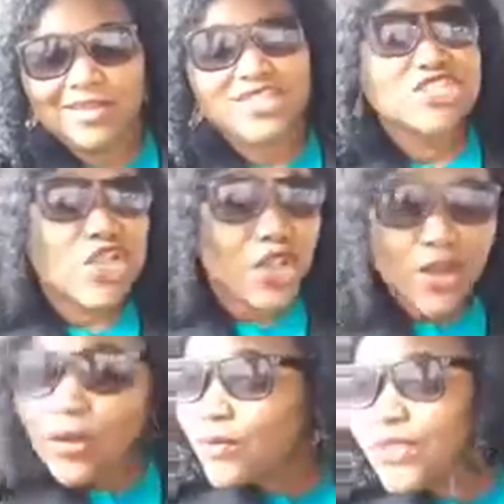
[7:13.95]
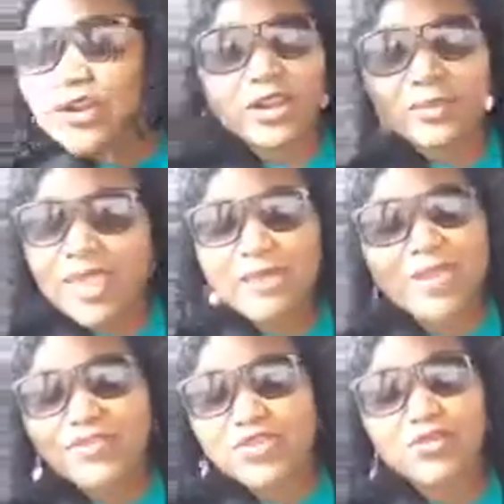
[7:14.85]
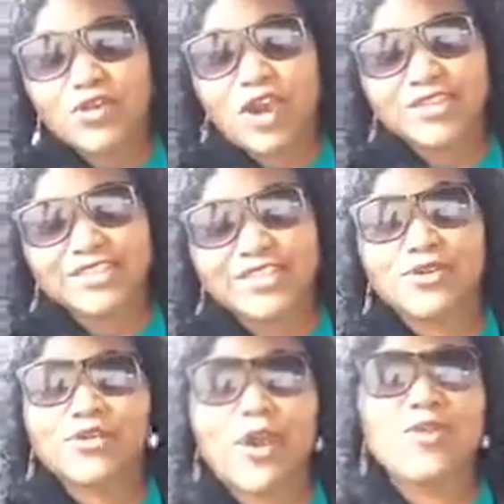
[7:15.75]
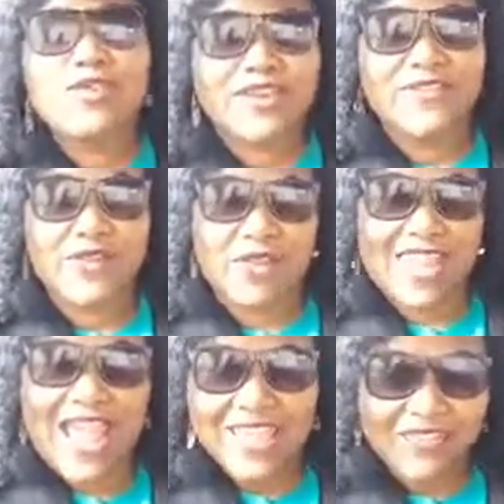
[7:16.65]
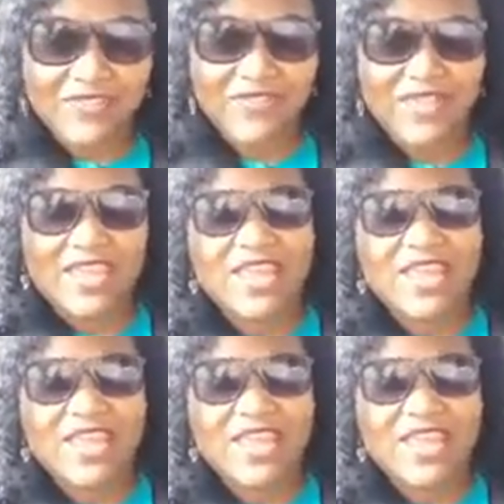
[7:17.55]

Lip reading: So they're going to bad-mouth you regardless. So go live your life.